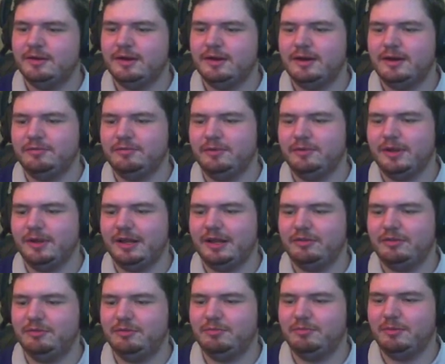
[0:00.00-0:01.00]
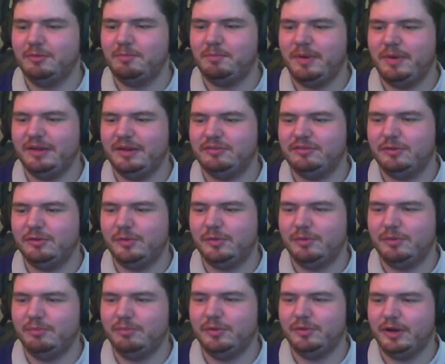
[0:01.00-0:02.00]
And I feel like that's the best team we
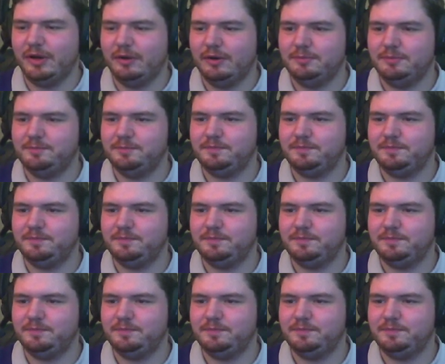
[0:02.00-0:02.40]
can put out.